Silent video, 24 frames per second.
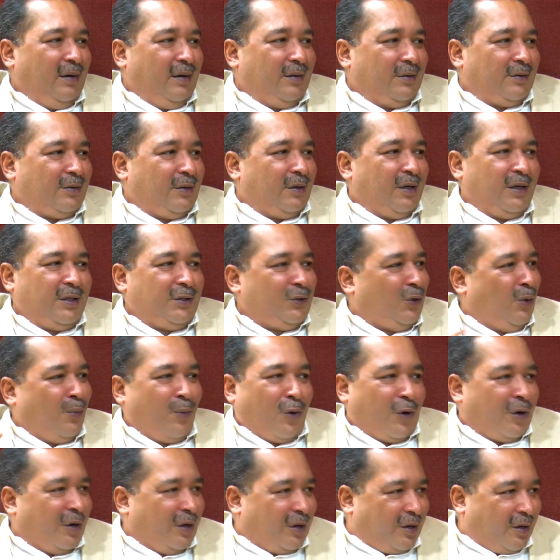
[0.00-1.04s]
So there is no
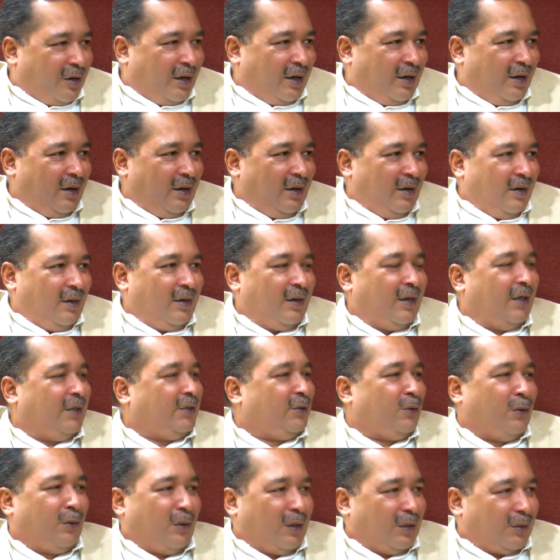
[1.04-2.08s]
monitoring, there is
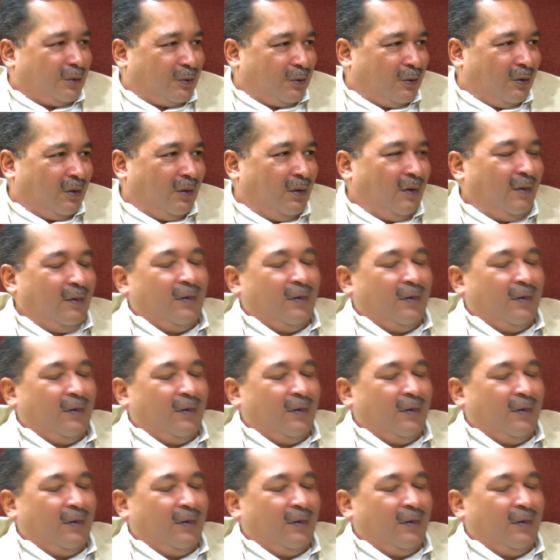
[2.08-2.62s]
no control.